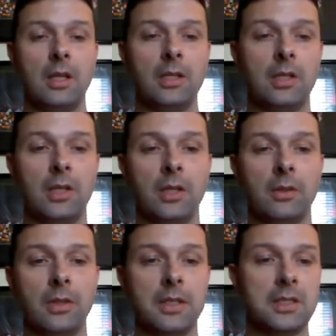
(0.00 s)

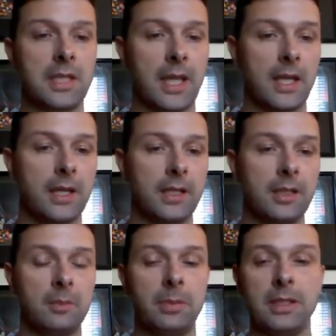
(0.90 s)

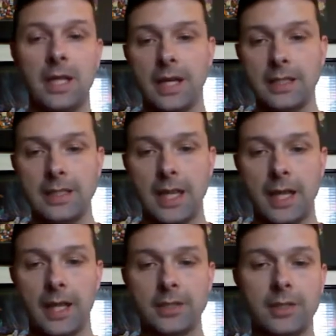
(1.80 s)
Insanity,
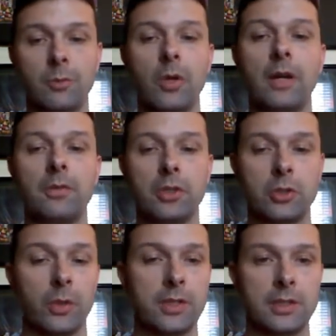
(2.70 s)
P90X, whatever your
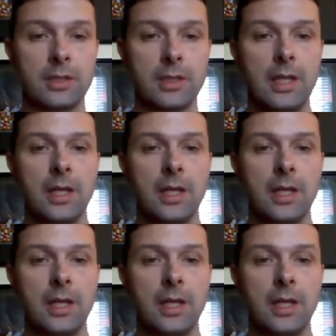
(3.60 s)
choice is.